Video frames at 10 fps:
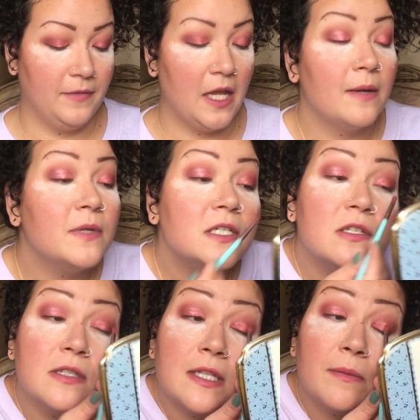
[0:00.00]
And I'm gonna
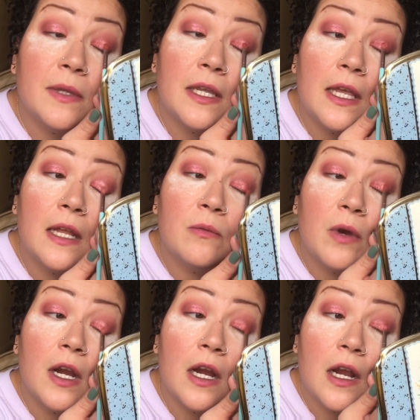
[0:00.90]
do the same thing again
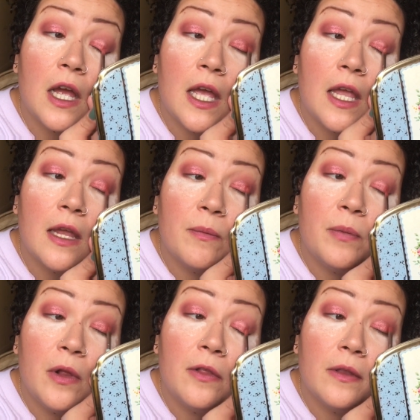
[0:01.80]
where I
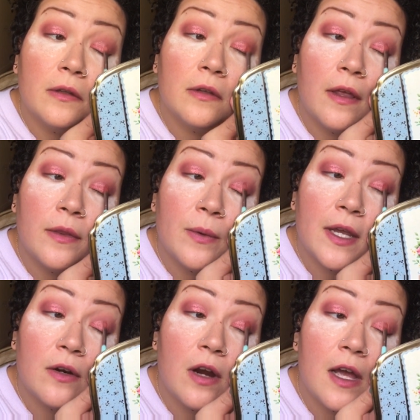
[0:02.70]
pull this all the way
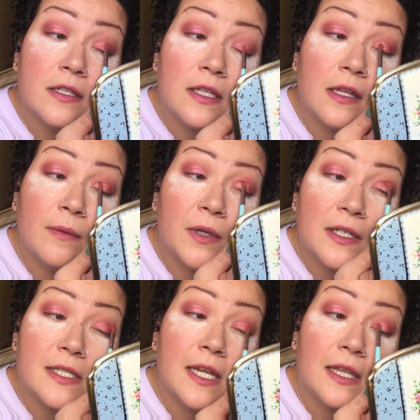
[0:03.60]
across, and then I'm
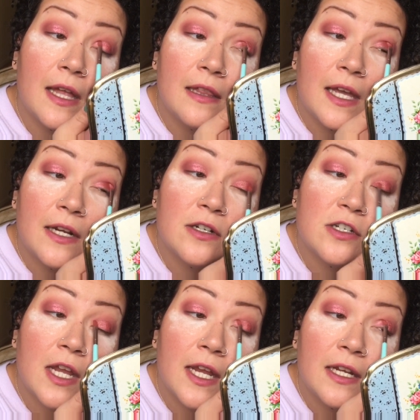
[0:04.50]
gonna take that lighter
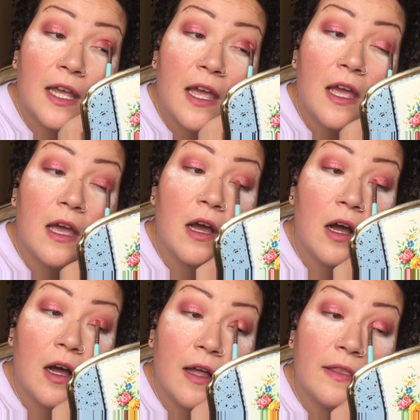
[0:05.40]
shade
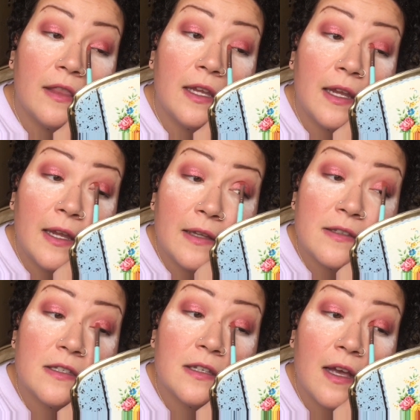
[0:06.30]
on the
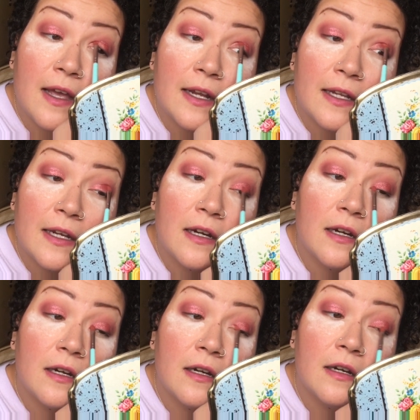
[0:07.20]
inside
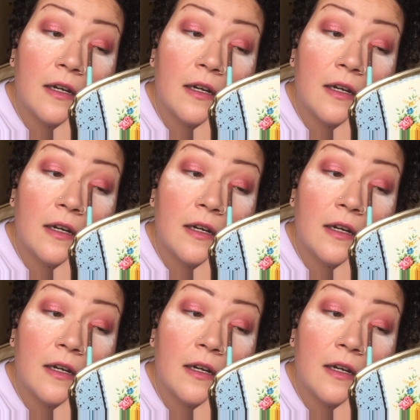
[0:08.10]
here.